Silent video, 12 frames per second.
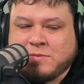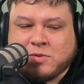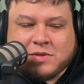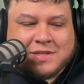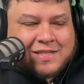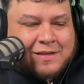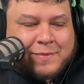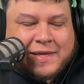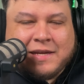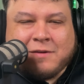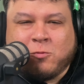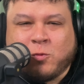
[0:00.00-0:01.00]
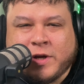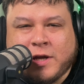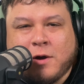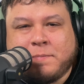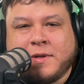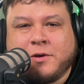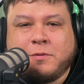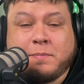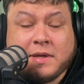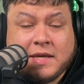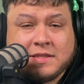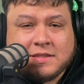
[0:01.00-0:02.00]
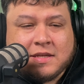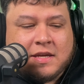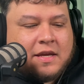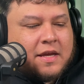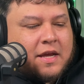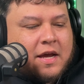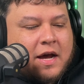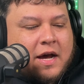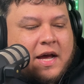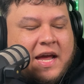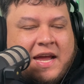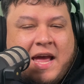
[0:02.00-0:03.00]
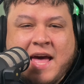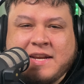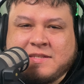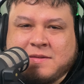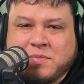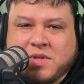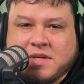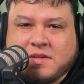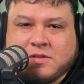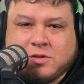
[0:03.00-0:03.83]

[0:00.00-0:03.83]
So this is going to be a re-upload. Plus, I added some things.